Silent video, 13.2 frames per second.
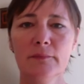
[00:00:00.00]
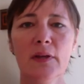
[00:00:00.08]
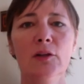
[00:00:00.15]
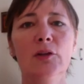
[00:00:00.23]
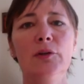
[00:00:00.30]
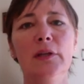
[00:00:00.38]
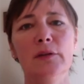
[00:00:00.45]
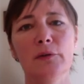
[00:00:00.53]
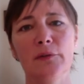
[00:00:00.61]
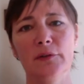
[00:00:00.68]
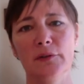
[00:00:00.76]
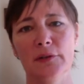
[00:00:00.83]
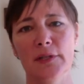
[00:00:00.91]
Including
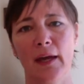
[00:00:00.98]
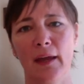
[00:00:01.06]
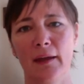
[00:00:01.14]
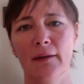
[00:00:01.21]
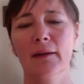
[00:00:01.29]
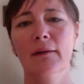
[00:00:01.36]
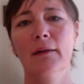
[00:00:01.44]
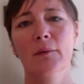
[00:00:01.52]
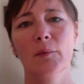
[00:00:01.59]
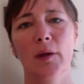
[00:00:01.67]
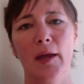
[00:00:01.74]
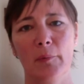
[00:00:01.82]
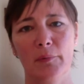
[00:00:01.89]
those in your diet
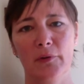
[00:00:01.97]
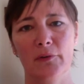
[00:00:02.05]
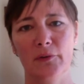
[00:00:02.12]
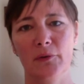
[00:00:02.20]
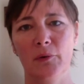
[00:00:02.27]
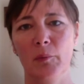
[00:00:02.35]
will help you to